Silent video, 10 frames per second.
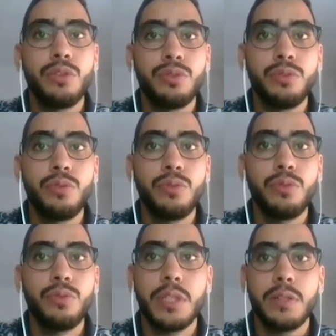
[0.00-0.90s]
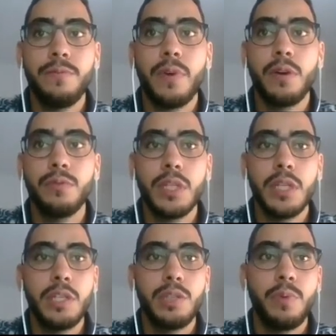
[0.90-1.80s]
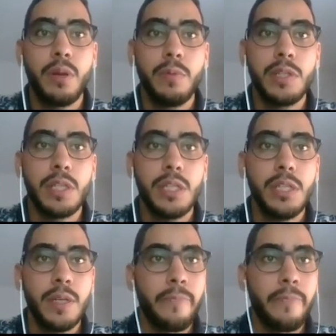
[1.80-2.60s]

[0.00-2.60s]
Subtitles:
to those found experimentally.